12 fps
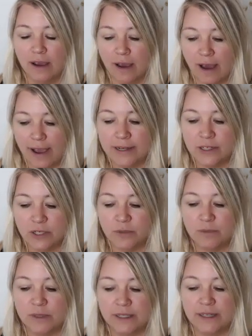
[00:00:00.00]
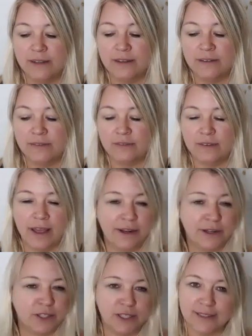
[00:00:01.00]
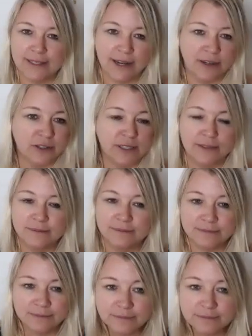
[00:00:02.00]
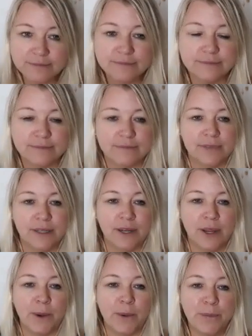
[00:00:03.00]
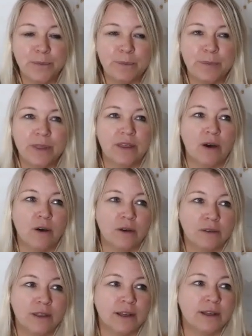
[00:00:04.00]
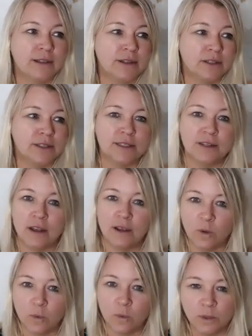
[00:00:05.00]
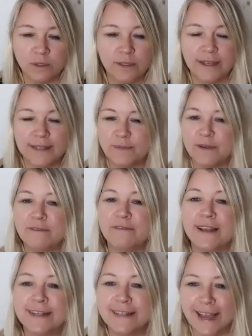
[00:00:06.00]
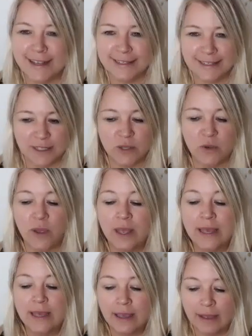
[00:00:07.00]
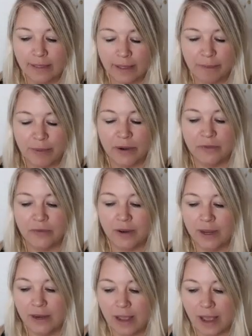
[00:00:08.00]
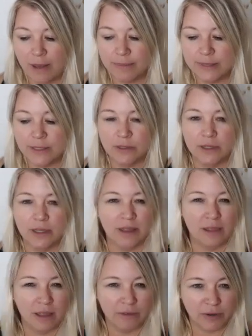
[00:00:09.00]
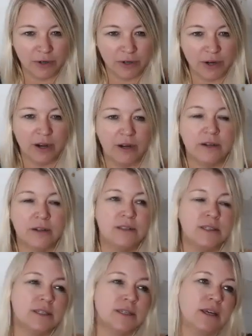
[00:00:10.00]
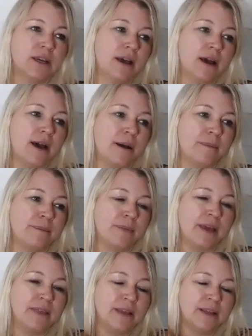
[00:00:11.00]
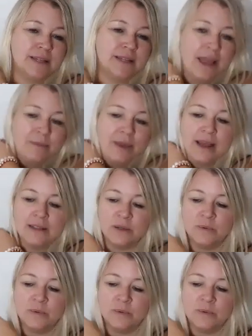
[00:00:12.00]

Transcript: I do believe energy is energy, you know, but the all that glitters is not gold has been fantastic. So Colette Baron Reed, absolutely love her cards. I think Tammy has a